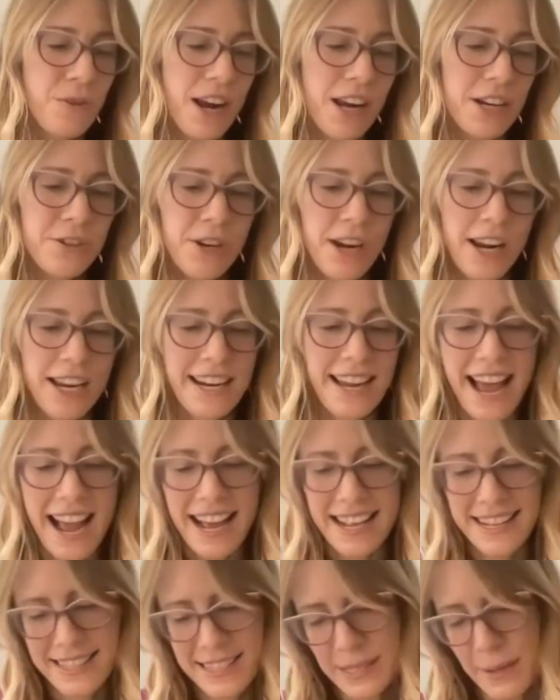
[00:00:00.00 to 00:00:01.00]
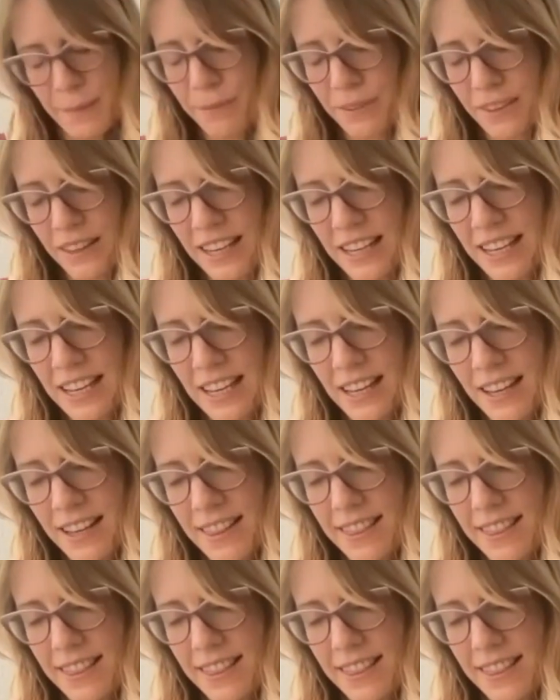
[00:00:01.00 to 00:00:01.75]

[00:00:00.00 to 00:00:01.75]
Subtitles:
I try to add something